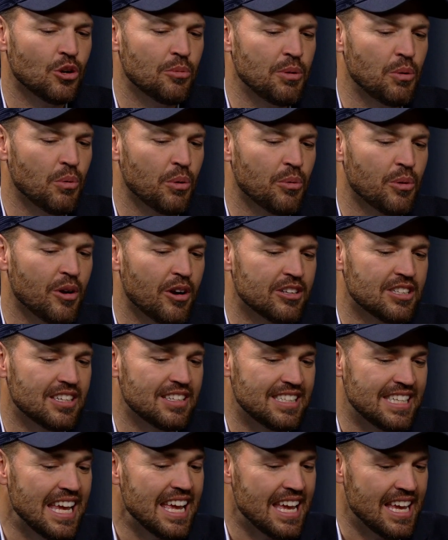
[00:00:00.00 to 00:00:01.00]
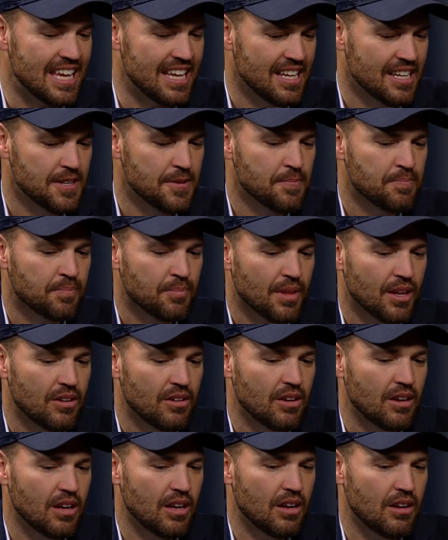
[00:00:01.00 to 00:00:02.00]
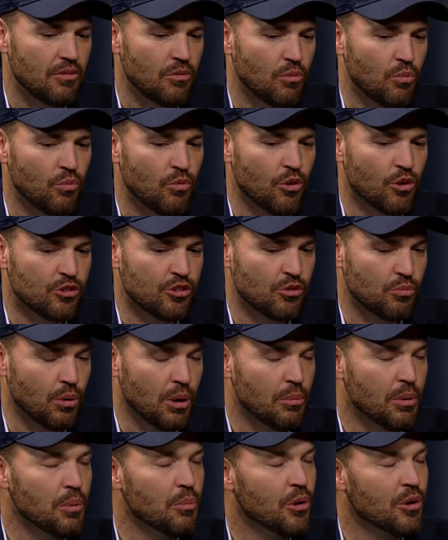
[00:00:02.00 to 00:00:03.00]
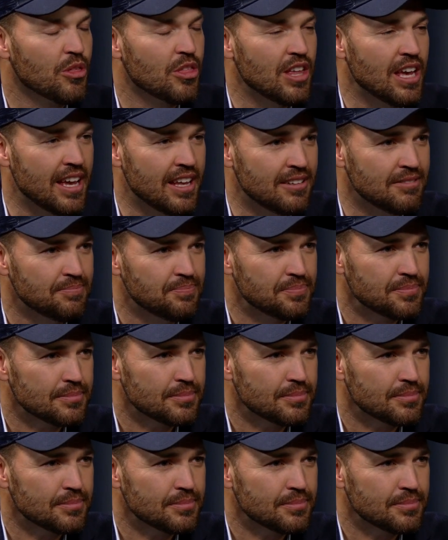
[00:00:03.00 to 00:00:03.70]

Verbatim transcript: told me where we are today uh, versus where we were then,